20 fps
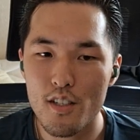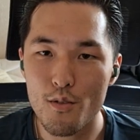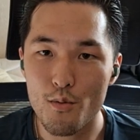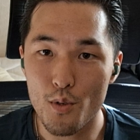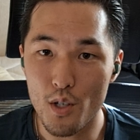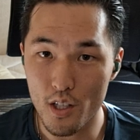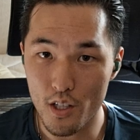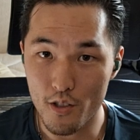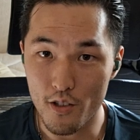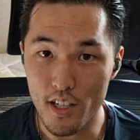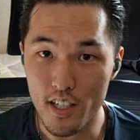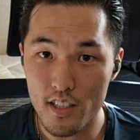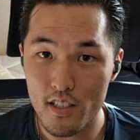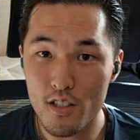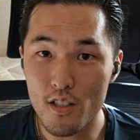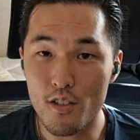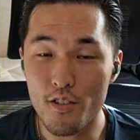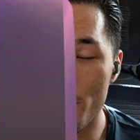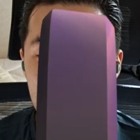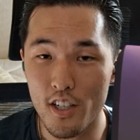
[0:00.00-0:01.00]
really great.
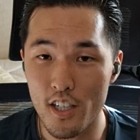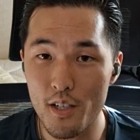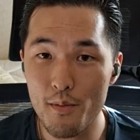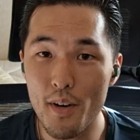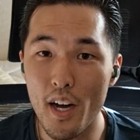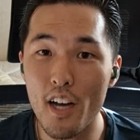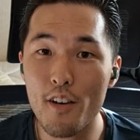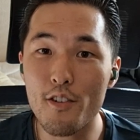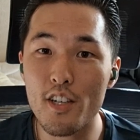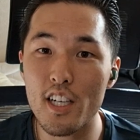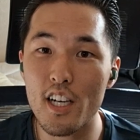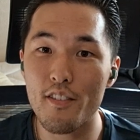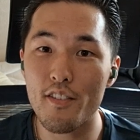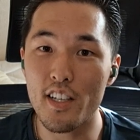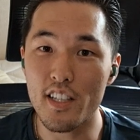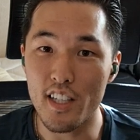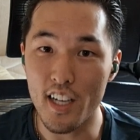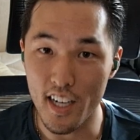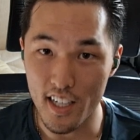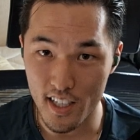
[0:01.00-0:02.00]
So for him, I would give
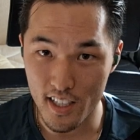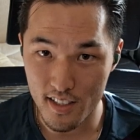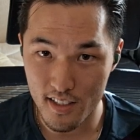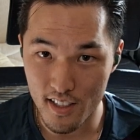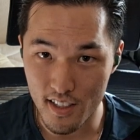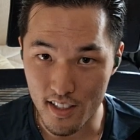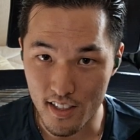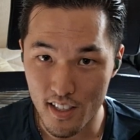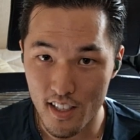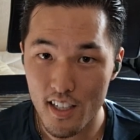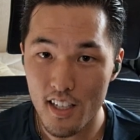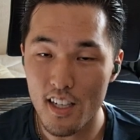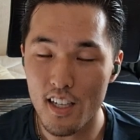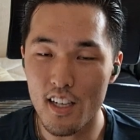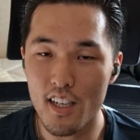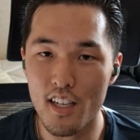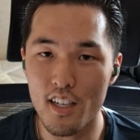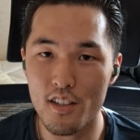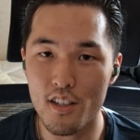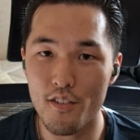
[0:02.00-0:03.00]
a 9 out of 10.
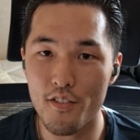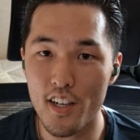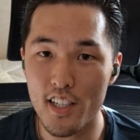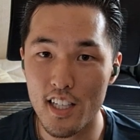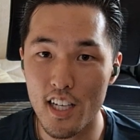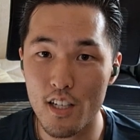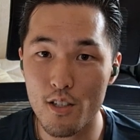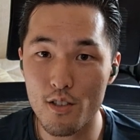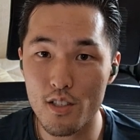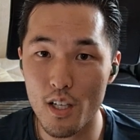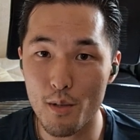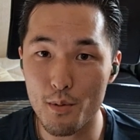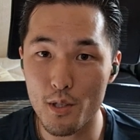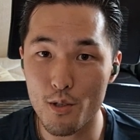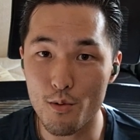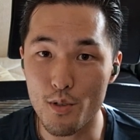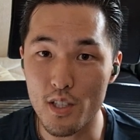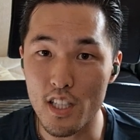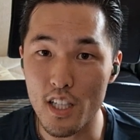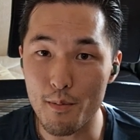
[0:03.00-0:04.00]
And the fact that he was able
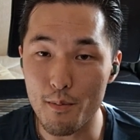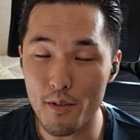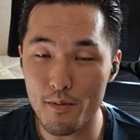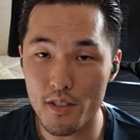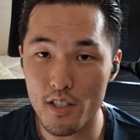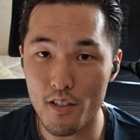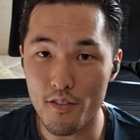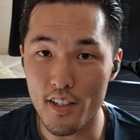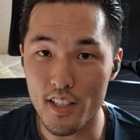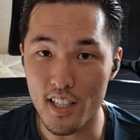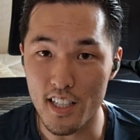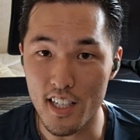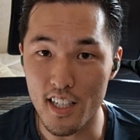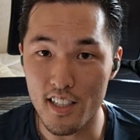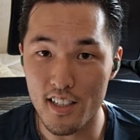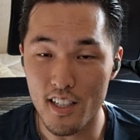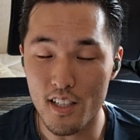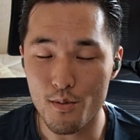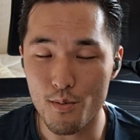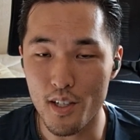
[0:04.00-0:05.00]
to redeem himself at the
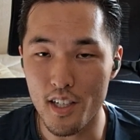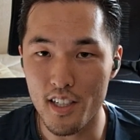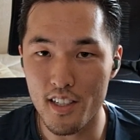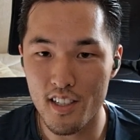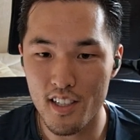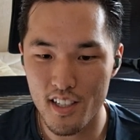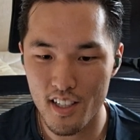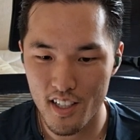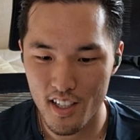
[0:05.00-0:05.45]
end, that's why.